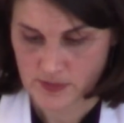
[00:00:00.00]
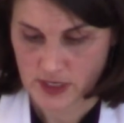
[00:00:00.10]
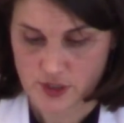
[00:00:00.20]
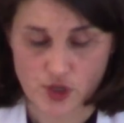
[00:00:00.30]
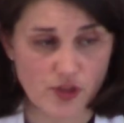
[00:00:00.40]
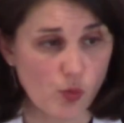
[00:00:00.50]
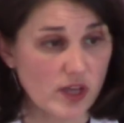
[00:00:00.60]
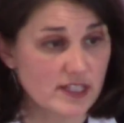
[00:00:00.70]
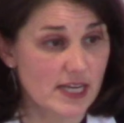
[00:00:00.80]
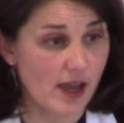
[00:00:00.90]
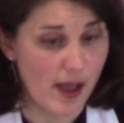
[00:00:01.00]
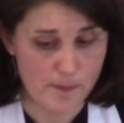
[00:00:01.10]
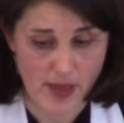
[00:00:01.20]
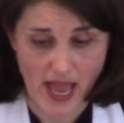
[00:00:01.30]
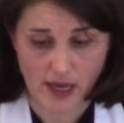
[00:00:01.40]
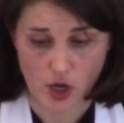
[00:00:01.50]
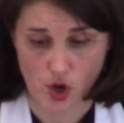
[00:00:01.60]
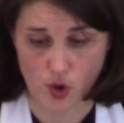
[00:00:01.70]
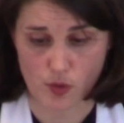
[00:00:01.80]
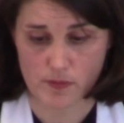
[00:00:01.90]
so that once he got back
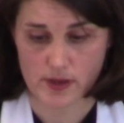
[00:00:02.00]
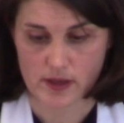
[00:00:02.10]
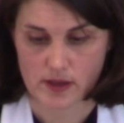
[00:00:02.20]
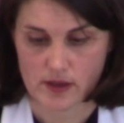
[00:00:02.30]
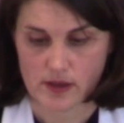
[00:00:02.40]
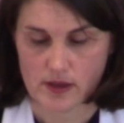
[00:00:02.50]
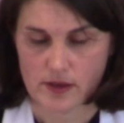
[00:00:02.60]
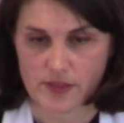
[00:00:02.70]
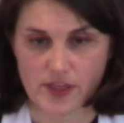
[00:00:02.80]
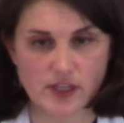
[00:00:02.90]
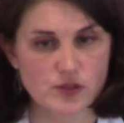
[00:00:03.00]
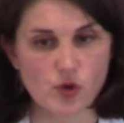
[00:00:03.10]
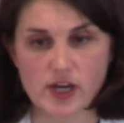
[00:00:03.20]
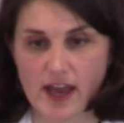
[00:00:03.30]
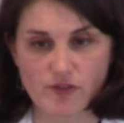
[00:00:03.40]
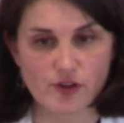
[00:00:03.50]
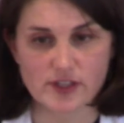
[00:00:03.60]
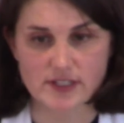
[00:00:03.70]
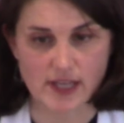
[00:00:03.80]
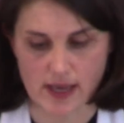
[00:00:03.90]
home, things were never
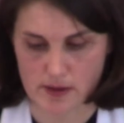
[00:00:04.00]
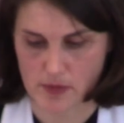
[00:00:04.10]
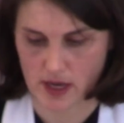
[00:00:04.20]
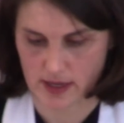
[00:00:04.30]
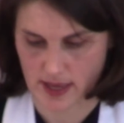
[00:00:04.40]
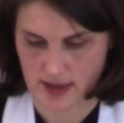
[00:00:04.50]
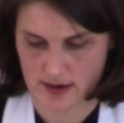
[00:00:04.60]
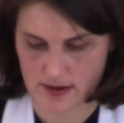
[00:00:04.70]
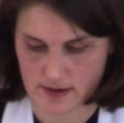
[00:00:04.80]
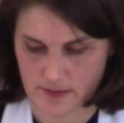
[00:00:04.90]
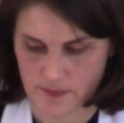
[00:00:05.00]
the same again.